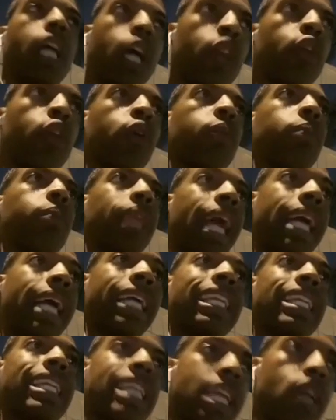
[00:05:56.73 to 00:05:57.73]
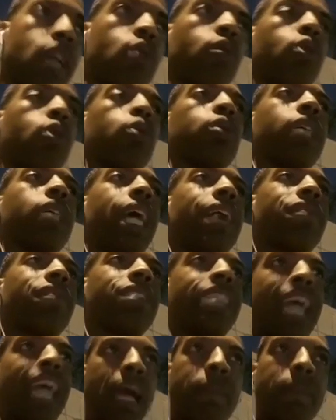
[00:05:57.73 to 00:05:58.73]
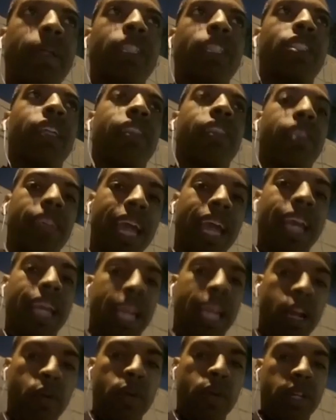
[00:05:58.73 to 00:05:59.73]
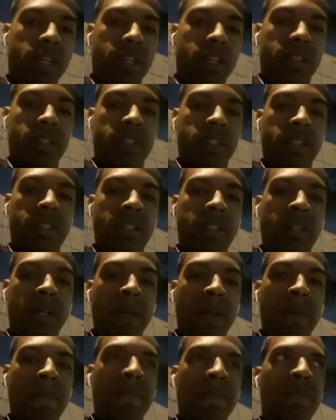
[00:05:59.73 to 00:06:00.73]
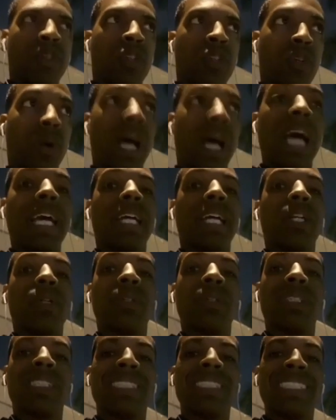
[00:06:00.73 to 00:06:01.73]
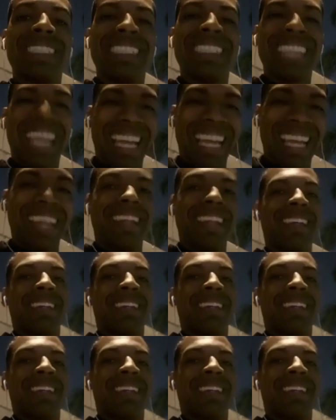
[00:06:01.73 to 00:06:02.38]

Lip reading: black Negroes have damaged that area. So I understand